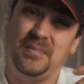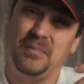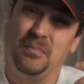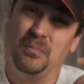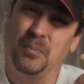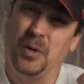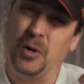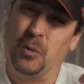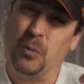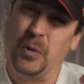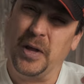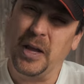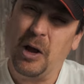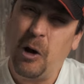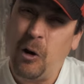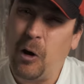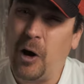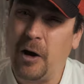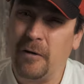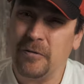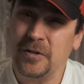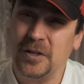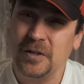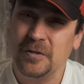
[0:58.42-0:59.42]
But we
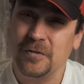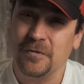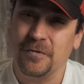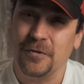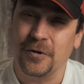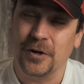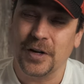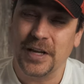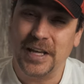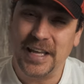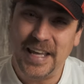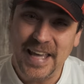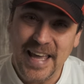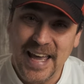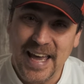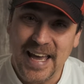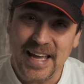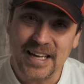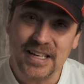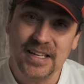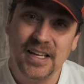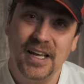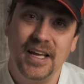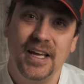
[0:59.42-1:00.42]
often
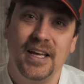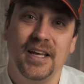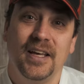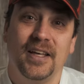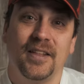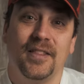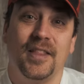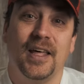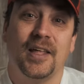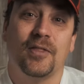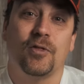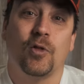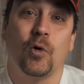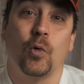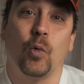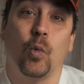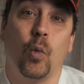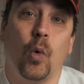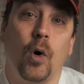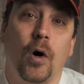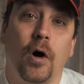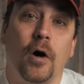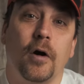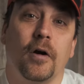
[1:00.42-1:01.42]
forget that the
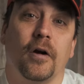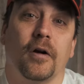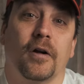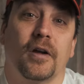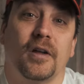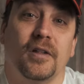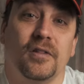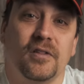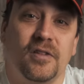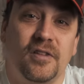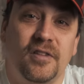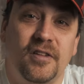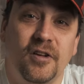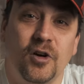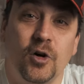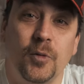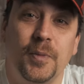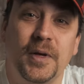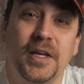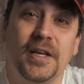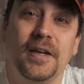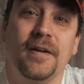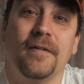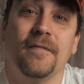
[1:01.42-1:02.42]
water can still
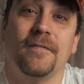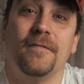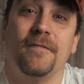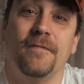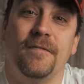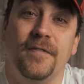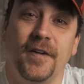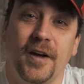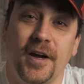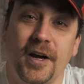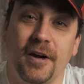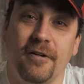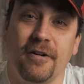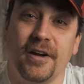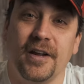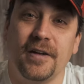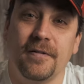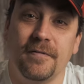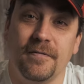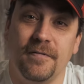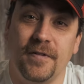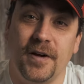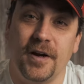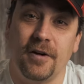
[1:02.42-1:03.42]
be very,
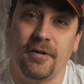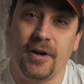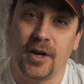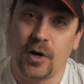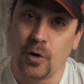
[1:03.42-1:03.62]
very